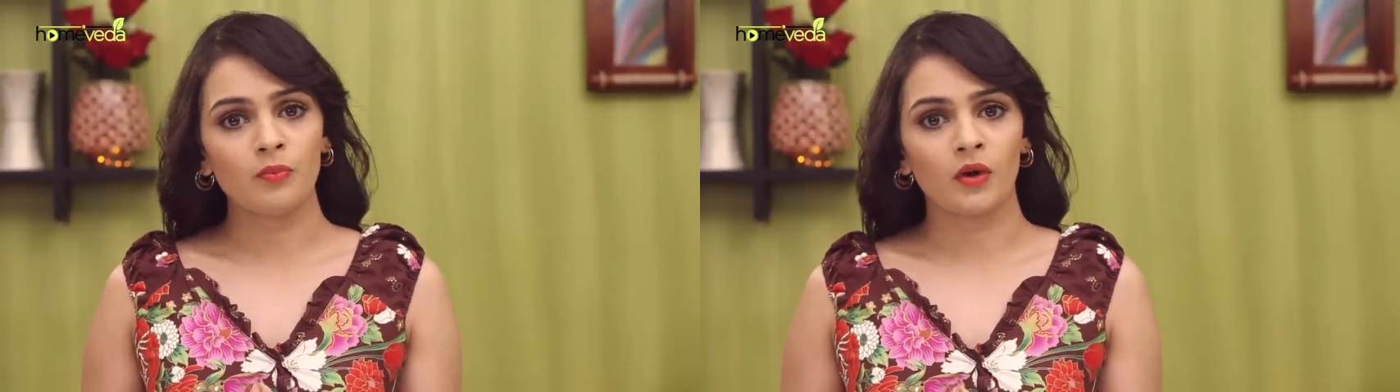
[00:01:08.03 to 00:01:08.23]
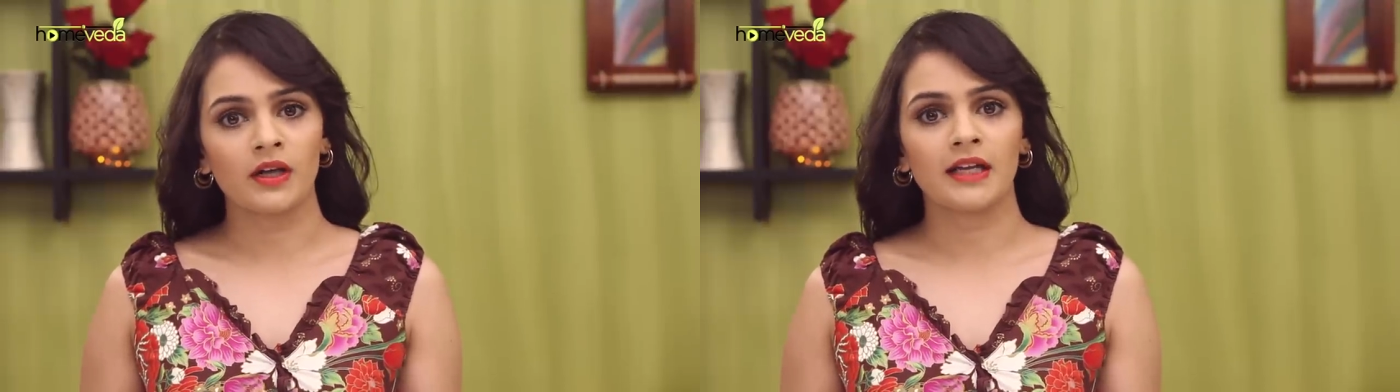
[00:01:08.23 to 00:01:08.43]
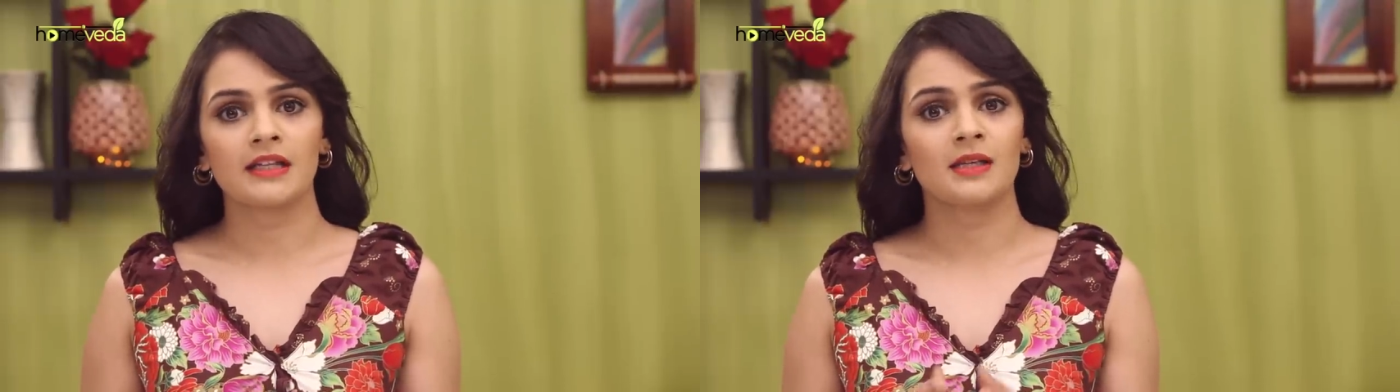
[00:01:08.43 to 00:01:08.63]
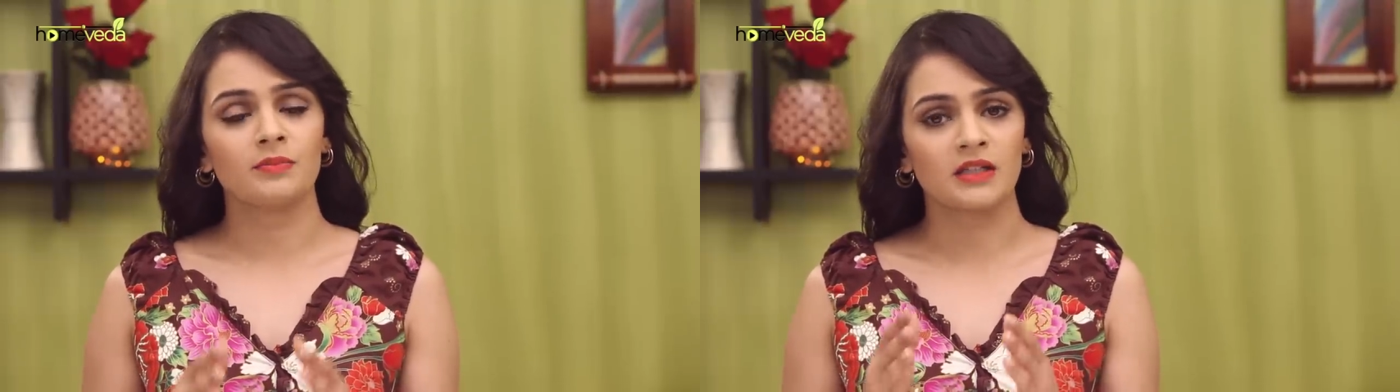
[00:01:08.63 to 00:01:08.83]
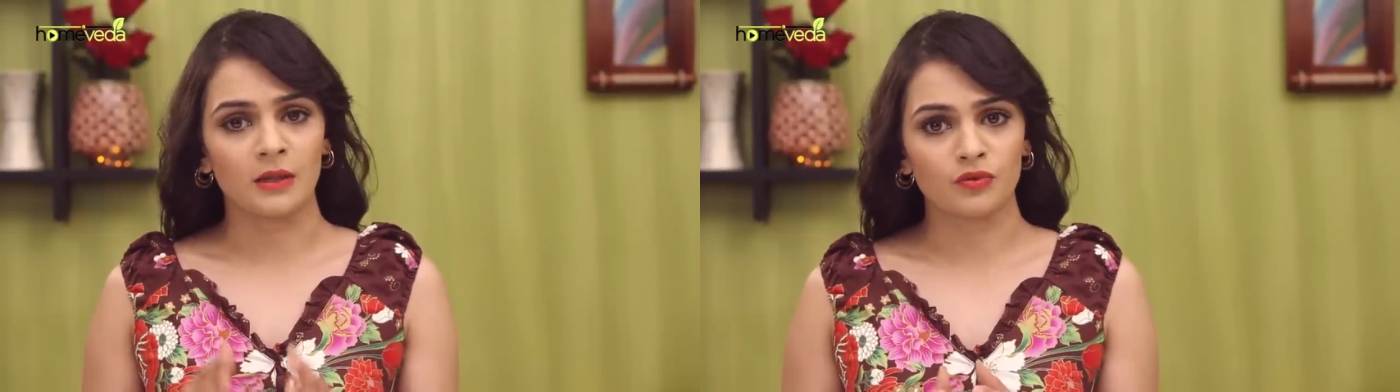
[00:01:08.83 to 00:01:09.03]
one get some
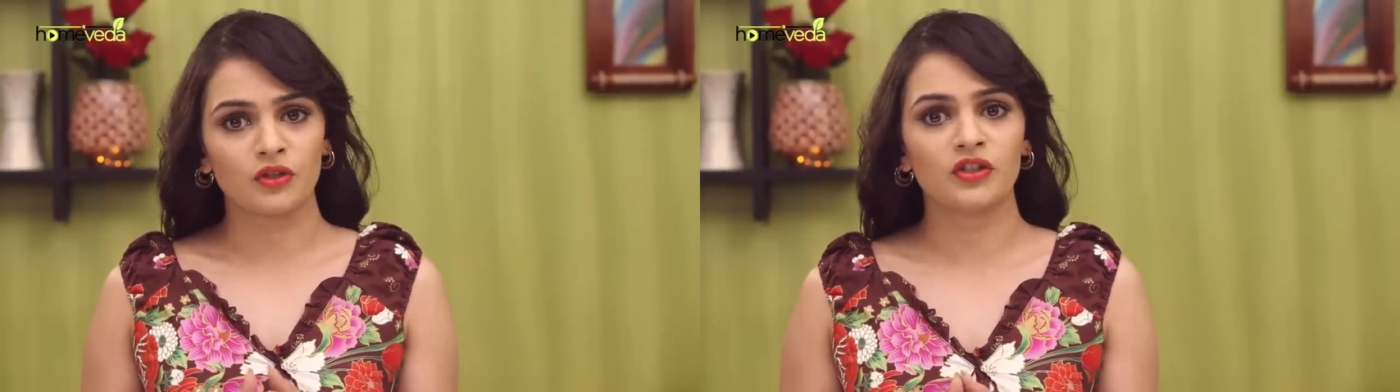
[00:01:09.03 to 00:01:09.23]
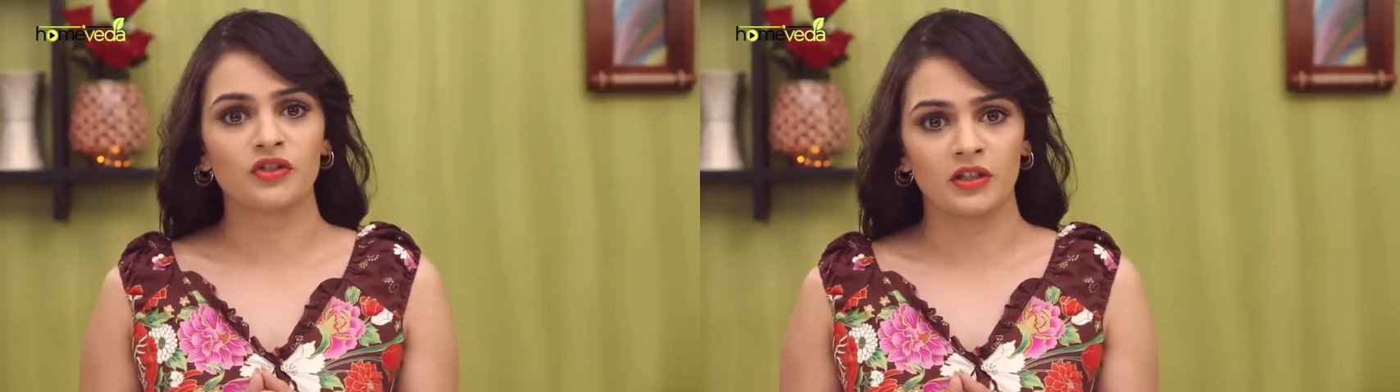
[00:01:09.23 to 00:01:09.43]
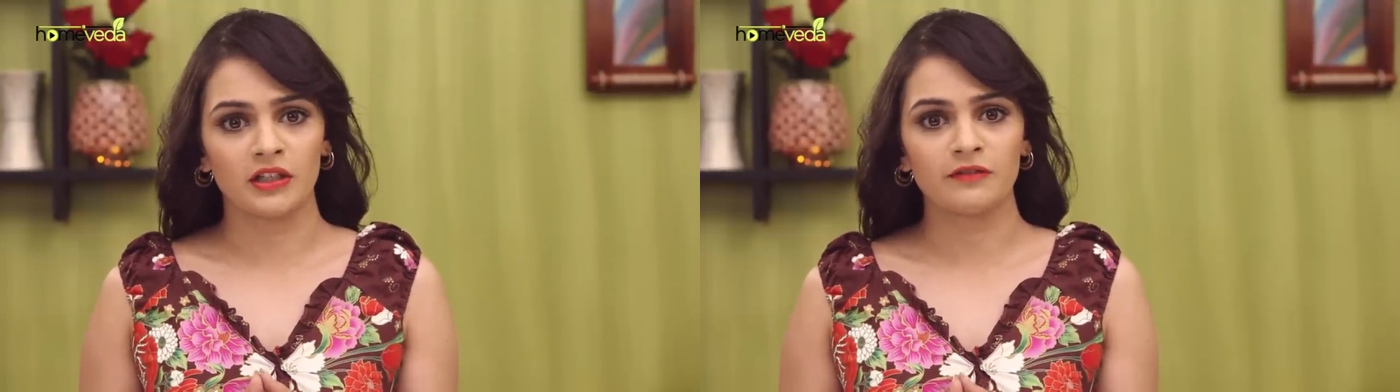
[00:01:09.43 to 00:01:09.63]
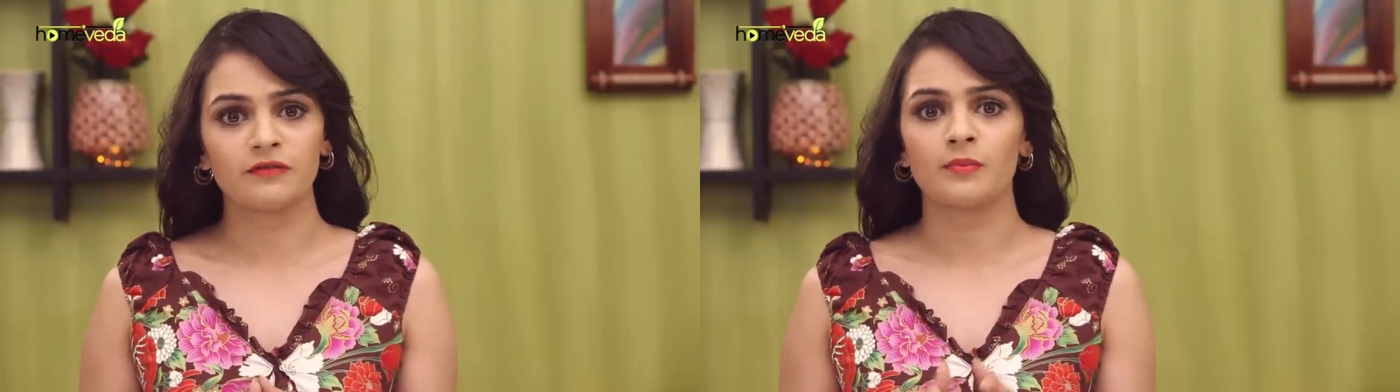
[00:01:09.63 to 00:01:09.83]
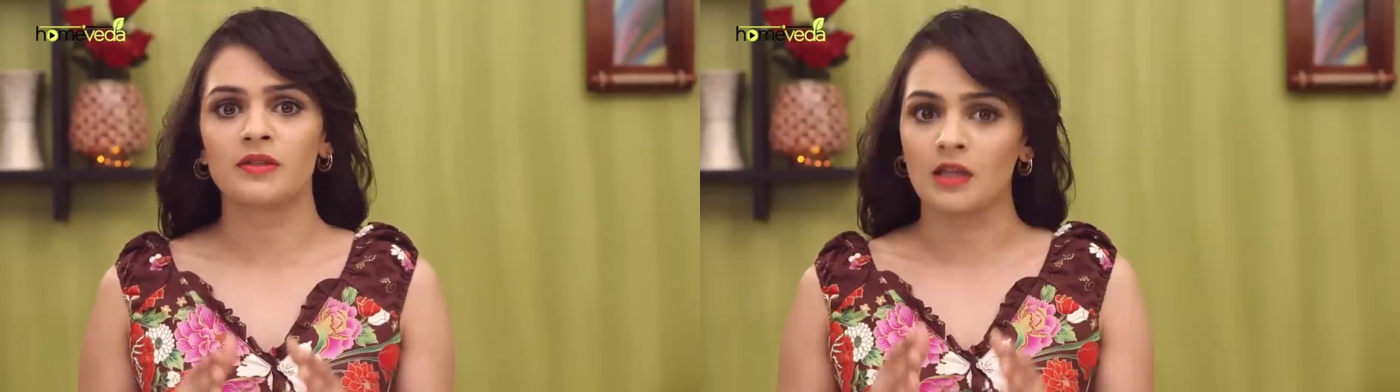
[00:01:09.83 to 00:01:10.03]
temporary relief
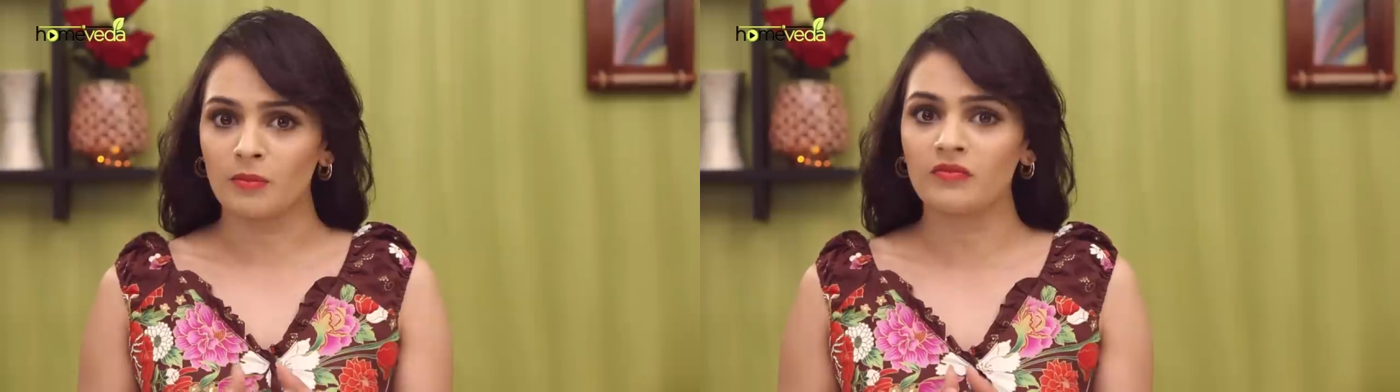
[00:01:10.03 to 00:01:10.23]
from some